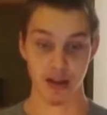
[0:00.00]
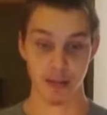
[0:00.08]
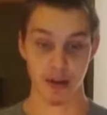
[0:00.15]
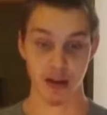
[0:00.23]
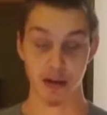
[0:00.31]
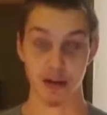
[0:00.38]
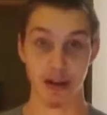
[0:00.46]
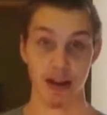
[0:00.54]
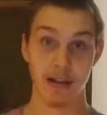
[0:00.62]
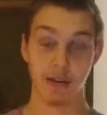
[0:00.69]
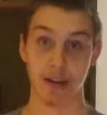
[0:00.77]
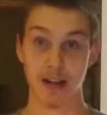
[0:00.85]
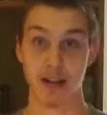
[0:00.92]
But
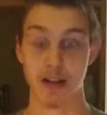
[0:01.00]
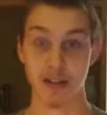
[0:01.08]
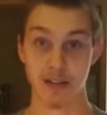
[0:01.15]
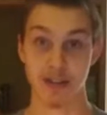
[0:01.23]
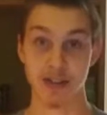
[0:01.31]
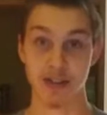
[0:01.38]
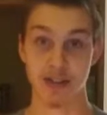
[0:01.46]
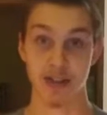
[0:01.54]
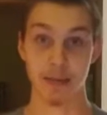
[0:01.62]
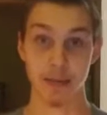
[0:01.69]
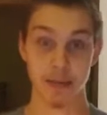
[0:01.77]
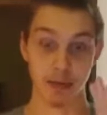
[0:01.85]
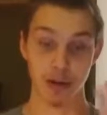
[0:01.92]
again, we're going to address this thing
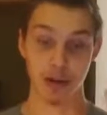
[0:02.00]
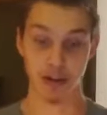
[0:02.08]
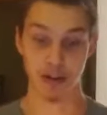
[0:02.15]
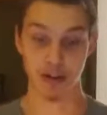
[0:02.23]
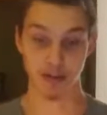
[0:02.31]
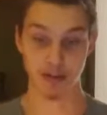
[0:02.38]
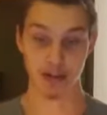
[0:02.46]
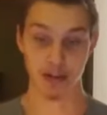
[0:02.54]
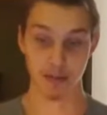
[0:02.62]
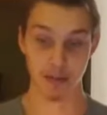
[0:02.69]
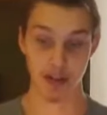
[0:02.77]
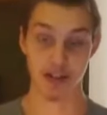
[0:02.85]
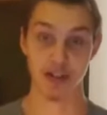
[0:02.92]
of being blotted out,
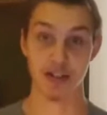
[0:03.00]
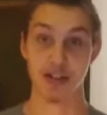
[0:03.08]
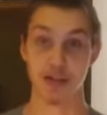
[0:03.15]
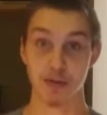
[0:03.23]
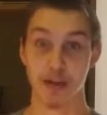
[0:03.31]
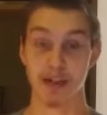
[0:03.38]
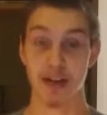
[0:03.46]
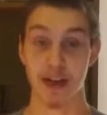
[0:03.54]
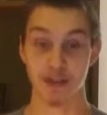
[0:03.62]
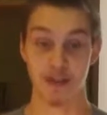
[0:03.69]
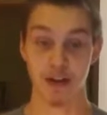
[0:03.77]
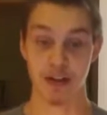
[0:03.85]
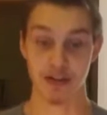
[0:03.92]
because it destroys Ed
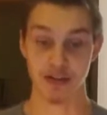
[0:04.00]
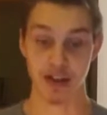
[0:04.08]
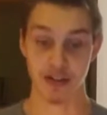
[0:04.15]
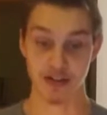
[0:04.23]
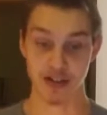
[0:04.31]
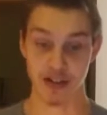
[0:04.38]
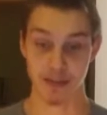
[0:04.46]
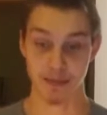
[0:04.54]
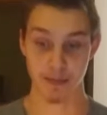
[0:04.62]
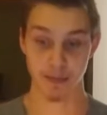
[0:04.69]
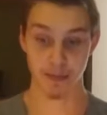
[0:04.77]
Pfenninger's heresy.